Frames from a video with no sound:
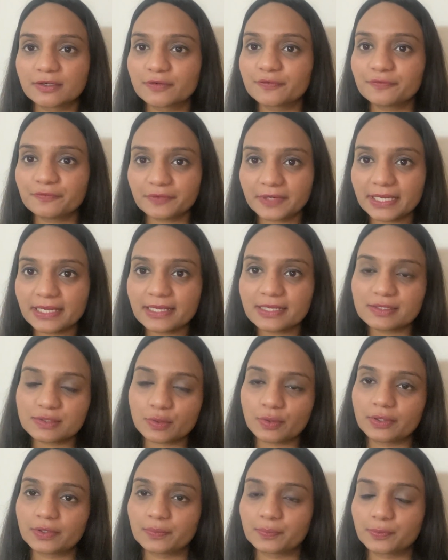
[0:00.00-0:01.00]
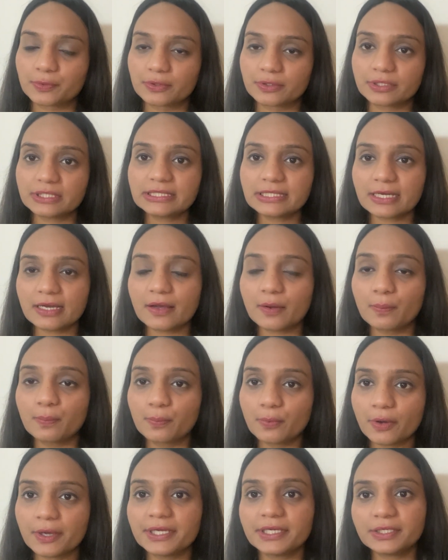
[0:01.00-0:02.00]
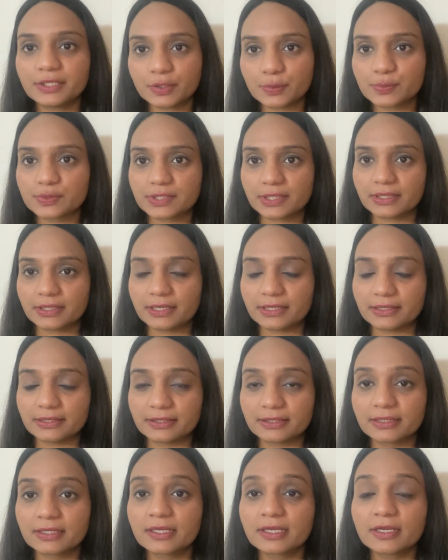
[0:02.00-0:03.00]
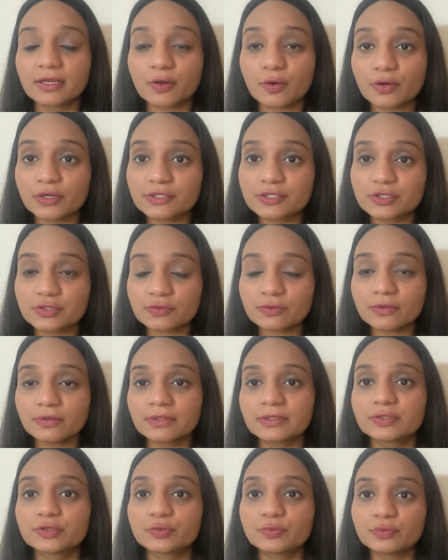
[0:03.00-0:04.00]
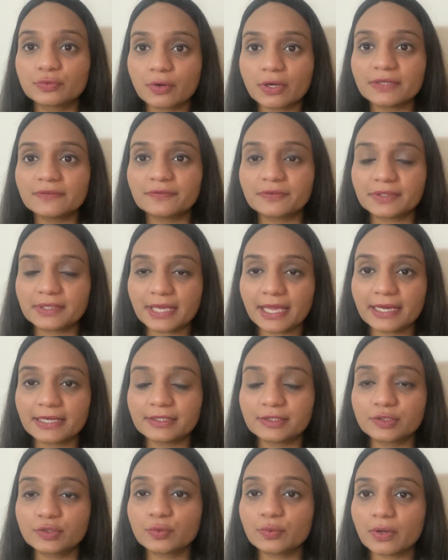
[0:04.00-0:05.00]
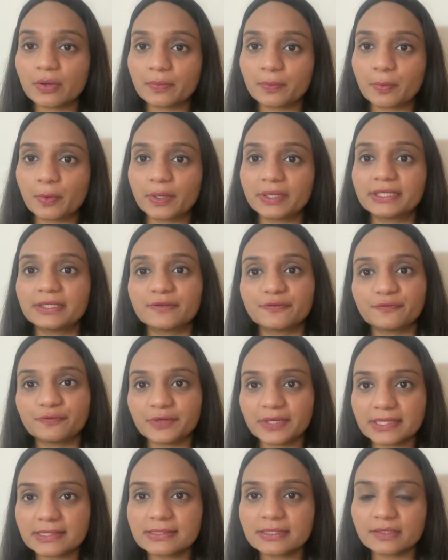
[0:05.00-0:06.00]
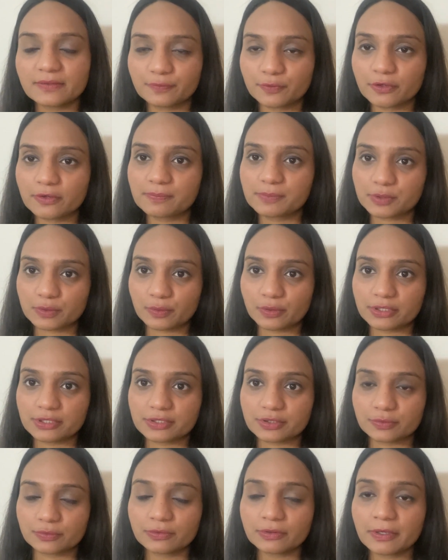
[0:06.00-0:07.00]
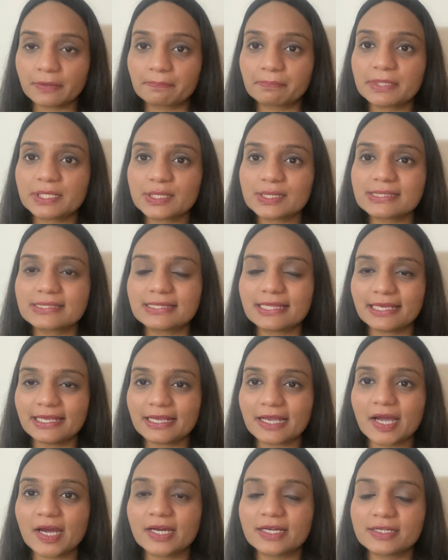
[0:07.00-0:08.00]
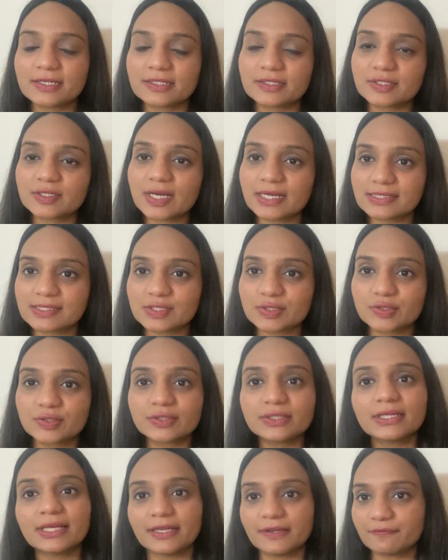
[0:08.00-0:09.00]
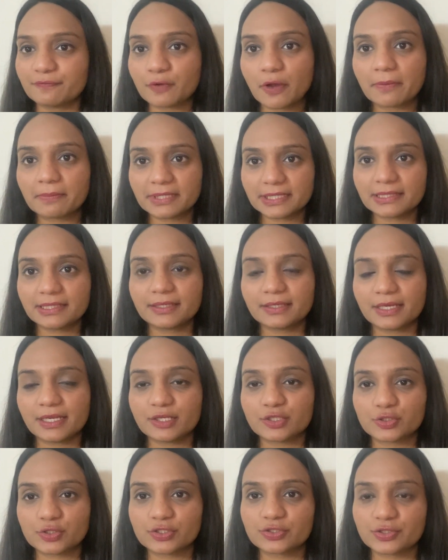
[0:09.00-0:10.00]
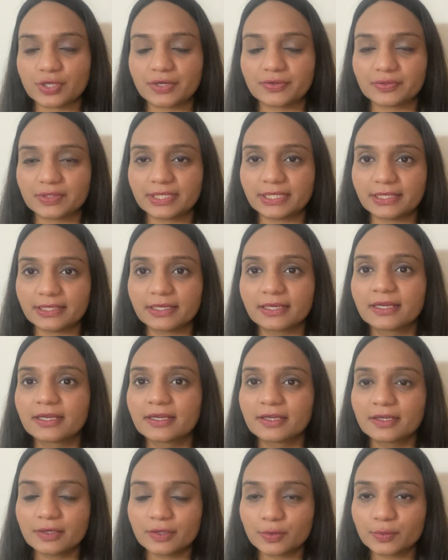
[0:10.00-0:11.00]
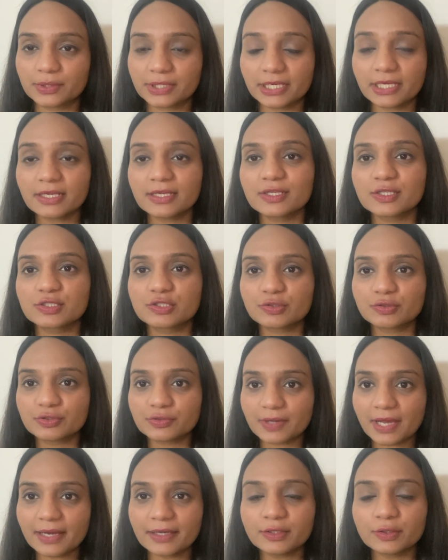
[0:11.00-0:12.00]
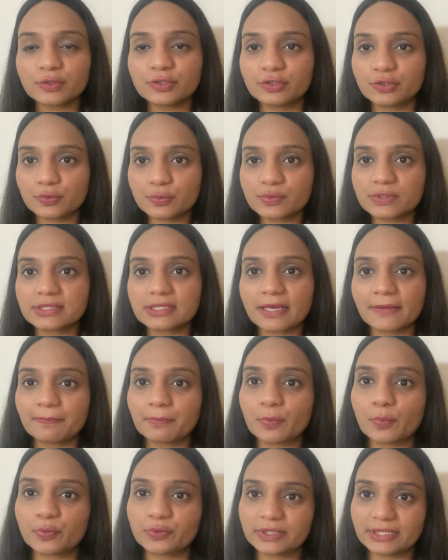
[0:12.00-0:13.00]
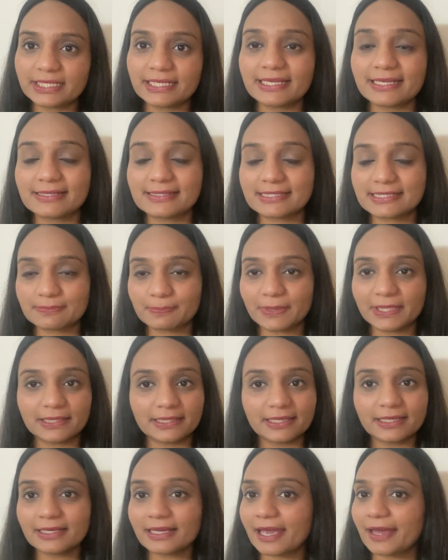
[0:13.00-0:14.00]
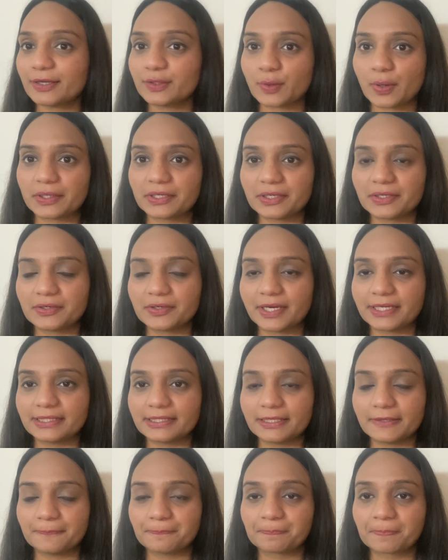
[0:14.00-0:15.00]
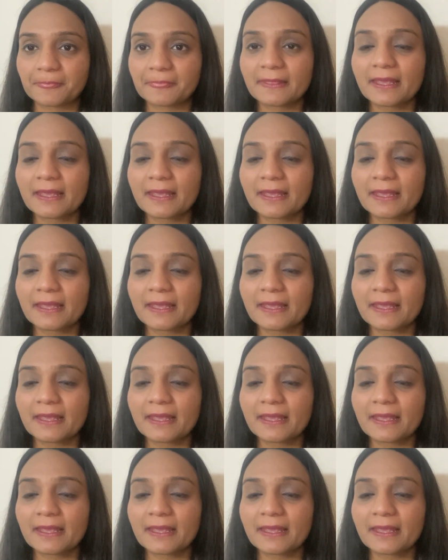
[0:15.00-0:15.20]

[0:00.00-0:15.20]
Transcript: phrase or a word, avoid using it. Also, do not forget to avoid phrasal verbs also, because they are considered informal in nature generally. Okay, so try to use them only in speaking and not in writing.